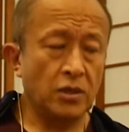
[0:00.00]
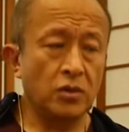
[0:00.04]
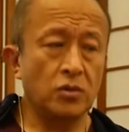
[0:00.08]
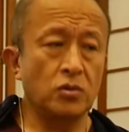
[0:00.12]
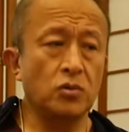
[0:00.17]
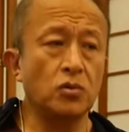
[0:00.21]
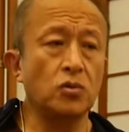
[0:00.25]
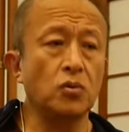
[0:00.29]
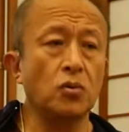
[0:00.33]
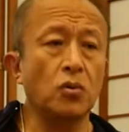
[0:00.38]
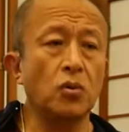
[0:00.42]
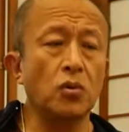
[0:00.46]

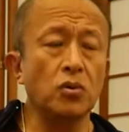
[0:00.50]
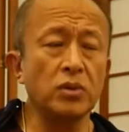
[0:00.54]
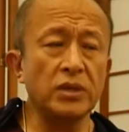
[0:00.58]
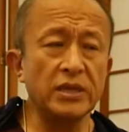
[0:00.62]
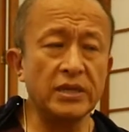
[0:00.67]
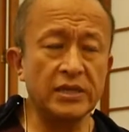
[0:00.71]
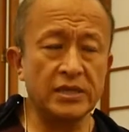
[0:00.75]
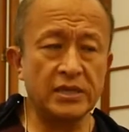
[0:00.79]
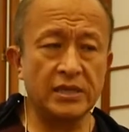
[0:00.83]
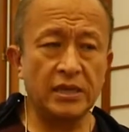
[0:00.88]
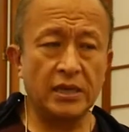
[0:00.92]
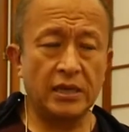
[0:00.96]
You
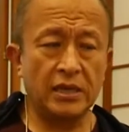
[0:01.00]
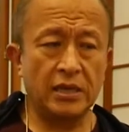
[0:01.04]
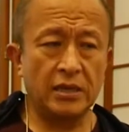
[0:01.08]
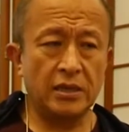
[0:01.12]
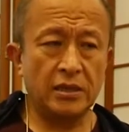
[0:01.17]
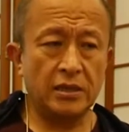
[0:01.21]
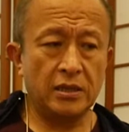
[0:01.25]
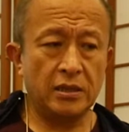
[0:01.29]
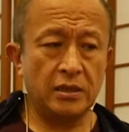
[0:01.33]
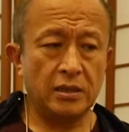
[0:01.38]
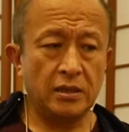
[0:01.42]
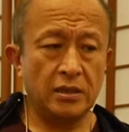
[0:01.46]
only
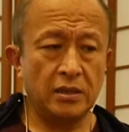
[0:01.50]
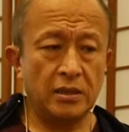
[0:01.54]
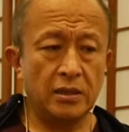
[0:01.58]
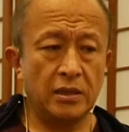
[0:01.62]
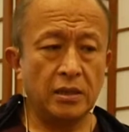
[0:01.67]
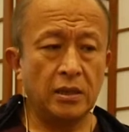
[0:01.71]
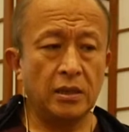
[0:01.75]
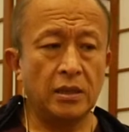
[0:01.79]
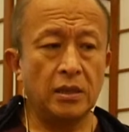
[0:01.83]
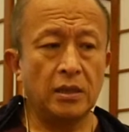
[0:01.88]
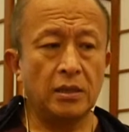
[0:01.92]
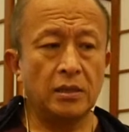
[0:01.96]
said
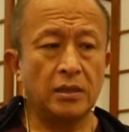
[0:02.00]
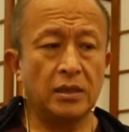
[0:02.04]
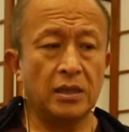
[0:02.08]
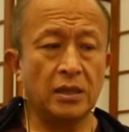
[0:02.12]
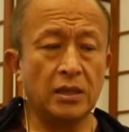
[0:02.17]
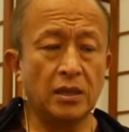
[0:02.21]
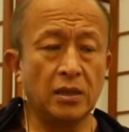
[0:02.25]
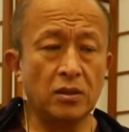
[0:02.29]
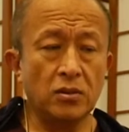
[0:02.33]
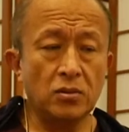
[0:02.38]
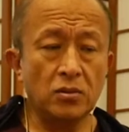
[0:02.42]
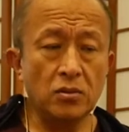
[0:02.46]
that
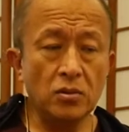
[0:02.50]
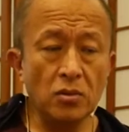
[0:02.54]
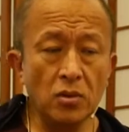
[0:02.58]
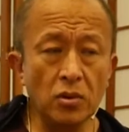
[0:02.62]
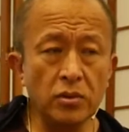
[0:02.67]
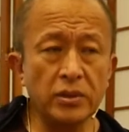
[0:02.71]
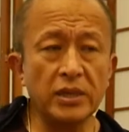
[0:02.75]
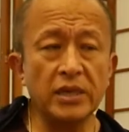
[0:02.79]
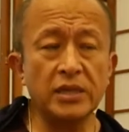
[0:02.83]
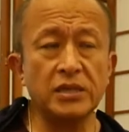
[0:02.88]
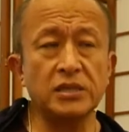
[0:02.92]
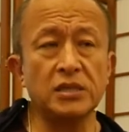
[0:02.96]
the
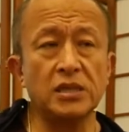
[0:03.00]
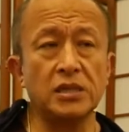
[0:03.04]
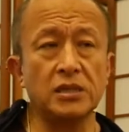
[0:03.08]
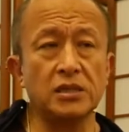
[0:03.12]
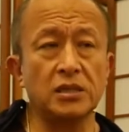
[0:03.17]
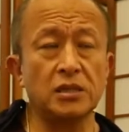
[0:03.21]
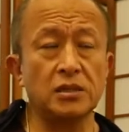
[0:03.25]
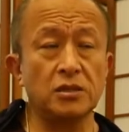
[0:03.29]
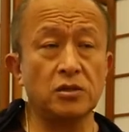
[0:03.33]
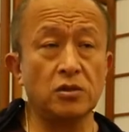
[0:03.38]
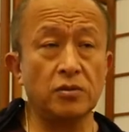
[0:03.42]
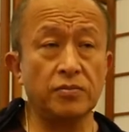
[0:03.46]

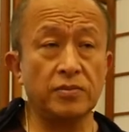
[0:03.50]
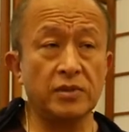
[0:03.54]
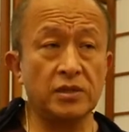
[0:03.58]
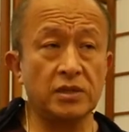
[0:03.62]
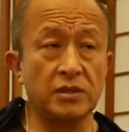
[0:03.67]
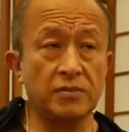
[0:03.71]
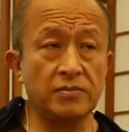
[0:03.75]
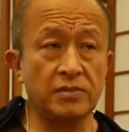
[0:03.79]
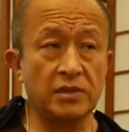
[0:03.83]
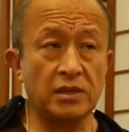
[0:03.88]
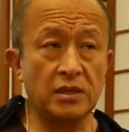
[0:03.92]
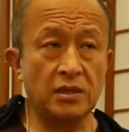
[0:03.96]
non-existence of the
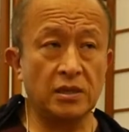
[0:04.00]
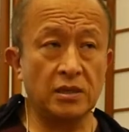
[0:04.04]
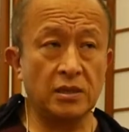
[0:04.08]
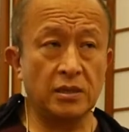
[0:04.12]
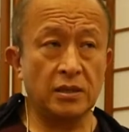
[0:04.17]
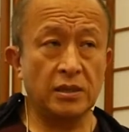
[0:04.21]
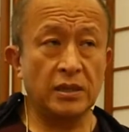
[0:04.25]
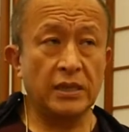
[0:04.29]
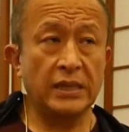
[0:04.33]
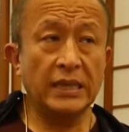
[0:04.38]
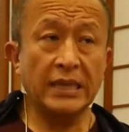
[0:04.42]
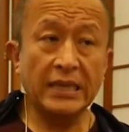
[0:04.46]
samsara
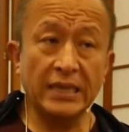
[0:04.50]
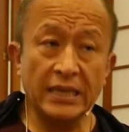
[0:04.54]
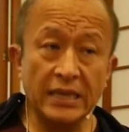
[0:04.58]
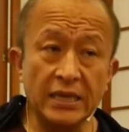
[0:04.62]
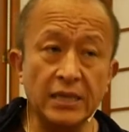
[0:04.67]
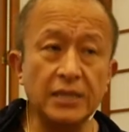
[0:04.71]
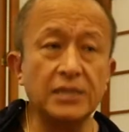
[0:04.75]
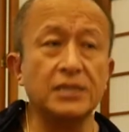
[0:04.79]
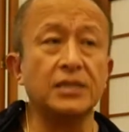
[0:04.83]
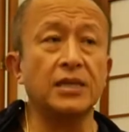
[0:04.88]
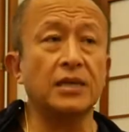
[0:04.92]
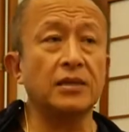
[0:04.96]

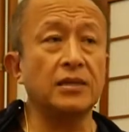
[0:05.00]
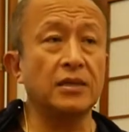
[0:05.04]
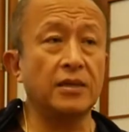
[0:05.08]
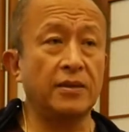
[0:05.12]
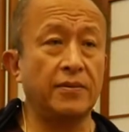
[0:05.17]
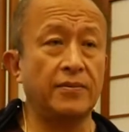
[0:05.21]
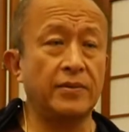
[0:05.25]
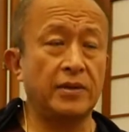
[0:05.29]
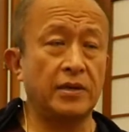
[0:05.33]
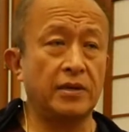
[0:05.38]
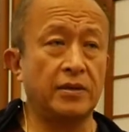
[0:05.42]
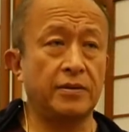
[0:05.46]
is the
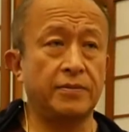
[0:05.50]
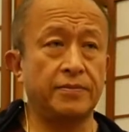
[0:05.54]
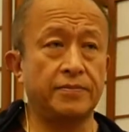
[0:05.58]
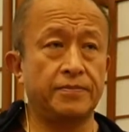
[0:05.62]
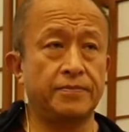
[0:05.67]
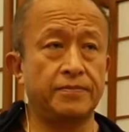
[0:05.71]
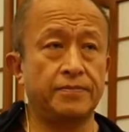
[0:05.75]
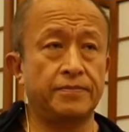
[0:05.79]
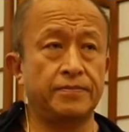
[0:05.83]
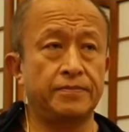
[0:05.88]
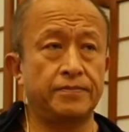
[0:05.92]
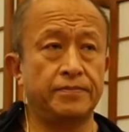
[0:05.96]
nirvana.
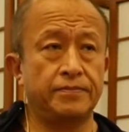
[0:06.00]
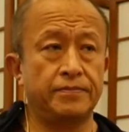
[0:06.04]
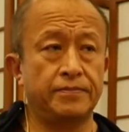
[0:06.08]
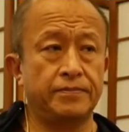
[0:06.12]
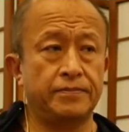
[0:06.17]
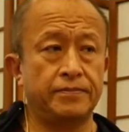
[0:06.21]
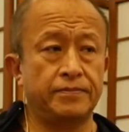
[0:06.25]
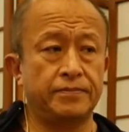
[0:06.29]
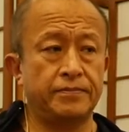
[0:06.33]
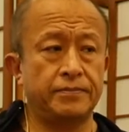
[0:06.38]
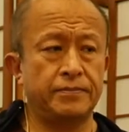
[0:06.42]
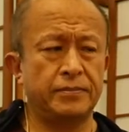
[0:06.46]

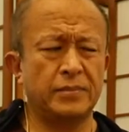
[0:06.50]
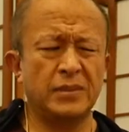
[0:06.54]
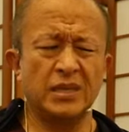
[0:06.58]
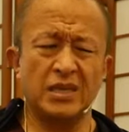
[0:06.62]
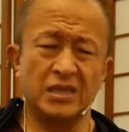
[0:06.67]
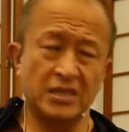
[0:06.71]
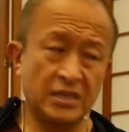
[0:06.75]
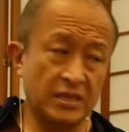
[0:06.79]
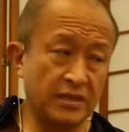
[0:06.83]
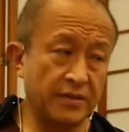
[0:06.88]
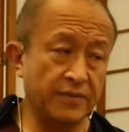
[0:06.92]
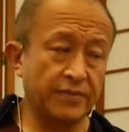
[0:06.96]

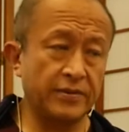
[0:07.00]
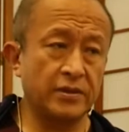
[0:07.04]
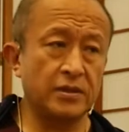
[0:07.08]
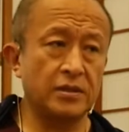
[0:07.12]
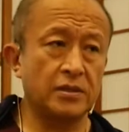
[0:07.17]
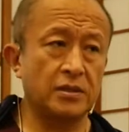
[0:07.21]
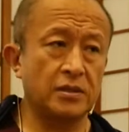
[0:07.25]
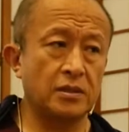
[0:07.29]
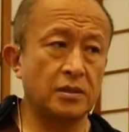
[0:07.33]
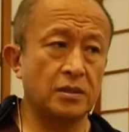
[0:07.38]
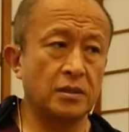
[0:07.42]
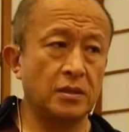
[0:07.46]
There's a
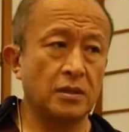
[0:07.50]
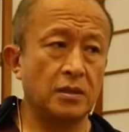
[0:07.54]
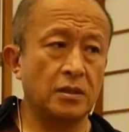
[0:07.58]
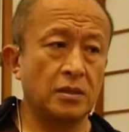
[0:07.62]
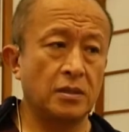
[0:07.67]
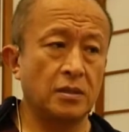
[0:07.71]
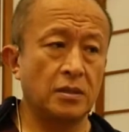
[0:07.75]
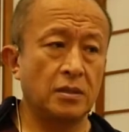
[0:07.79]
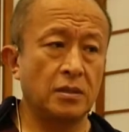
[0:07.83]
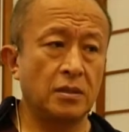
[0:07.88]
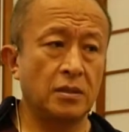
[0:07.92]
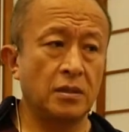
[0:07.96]
difference.
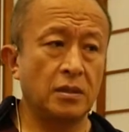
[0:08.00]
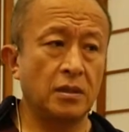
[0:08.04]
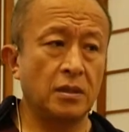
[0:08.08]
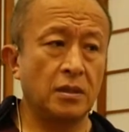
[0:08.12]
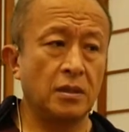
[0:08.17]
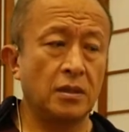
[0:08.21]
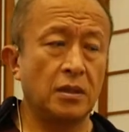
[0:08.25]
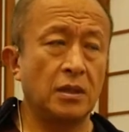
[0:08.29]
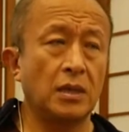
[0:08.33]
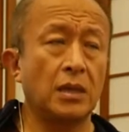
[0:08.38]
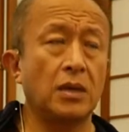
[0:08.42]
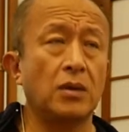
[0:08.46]

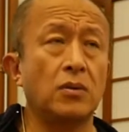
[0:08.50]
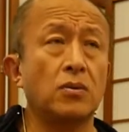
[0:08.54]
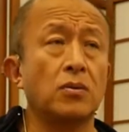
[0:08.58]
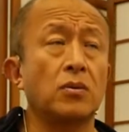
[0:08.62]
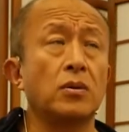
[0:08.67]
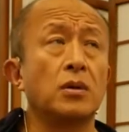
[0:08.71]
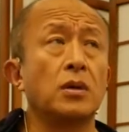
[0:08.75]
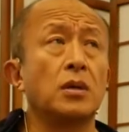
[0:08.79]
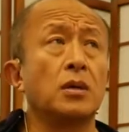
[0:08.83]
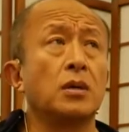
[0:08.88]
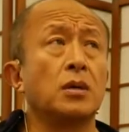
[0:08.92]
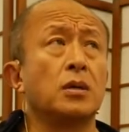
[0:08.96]
Now,
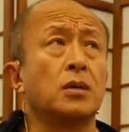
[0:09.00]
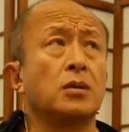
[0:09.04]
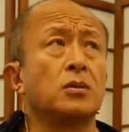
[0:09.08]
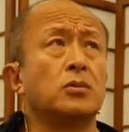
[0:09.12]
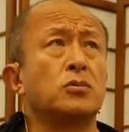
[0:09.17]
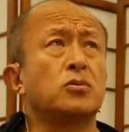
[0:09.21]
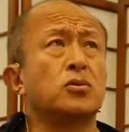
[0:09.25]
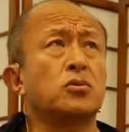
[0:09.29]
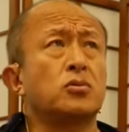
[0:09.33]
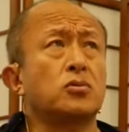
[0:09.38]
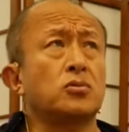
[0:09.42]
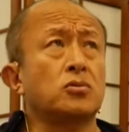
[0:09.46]

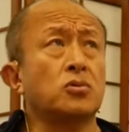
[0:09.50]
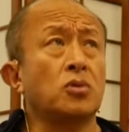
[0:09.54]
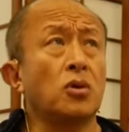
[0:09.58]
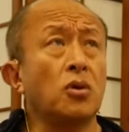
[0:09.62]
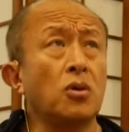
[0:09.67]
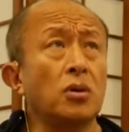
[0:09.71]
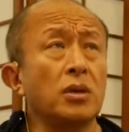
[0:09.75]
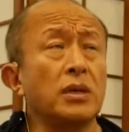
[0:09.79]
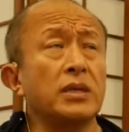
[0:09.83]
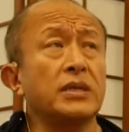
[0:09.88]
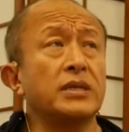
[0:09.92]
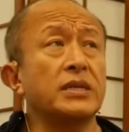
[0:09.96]
to
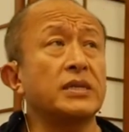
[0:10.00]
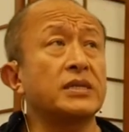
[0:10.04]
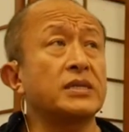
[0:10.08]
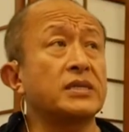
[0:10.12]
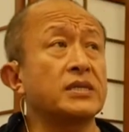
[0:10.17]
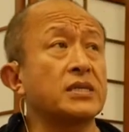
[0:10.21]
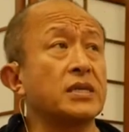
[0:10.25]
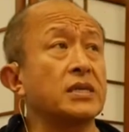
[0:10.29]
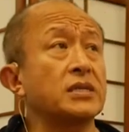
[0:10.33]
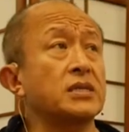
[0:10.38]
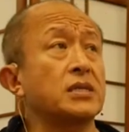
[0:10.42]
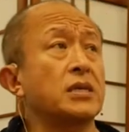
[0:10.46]
tolerate
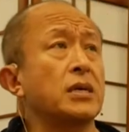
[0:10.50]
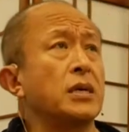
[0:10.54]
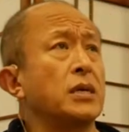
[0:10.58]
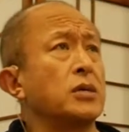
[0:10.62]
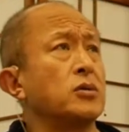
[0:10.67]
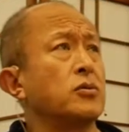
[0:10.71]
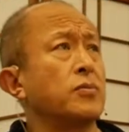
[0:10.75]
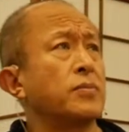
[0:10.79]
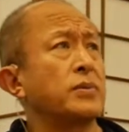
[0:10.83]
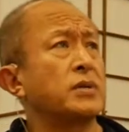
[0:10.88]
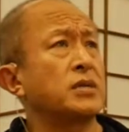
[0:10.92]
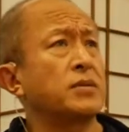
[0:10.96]
such
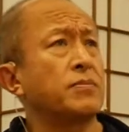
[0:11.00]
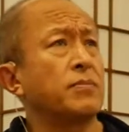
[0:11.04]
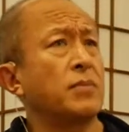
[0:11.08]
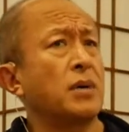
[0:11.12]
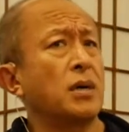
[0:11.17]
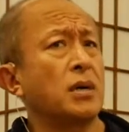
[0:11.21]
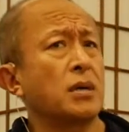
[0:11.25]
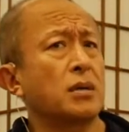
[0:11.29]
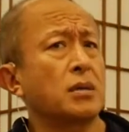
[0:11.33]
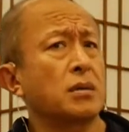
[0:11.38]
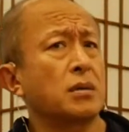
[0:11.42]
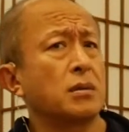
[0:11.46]
kind of a
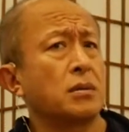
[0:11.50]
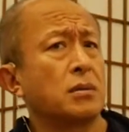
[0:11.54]
remark,